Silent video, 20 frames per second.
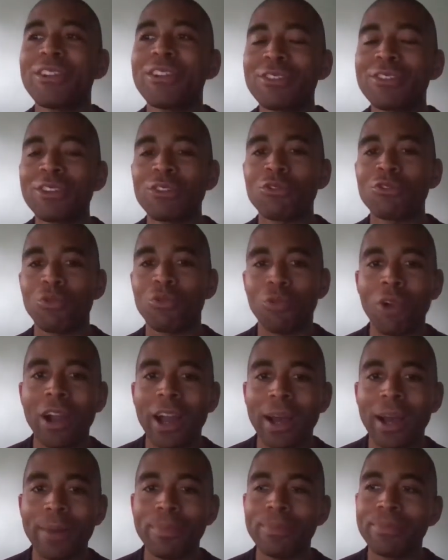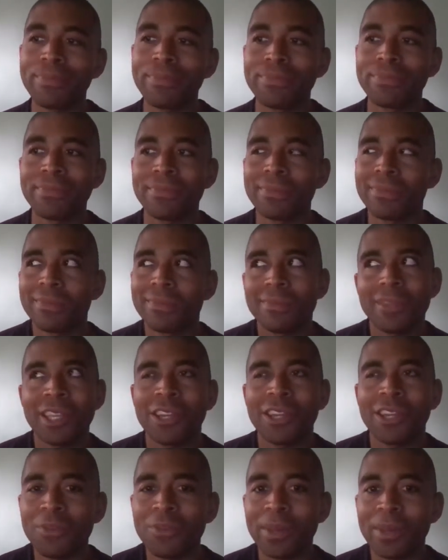it's gonna drop
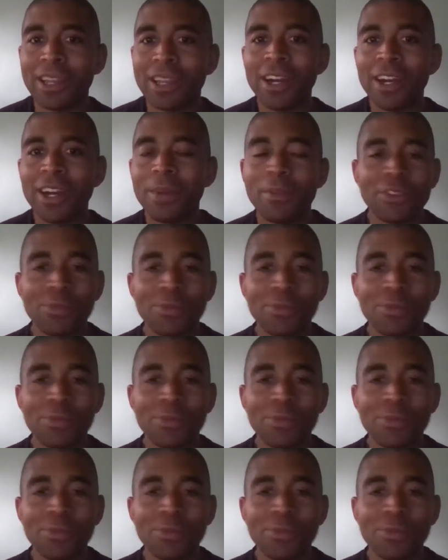and goes back up.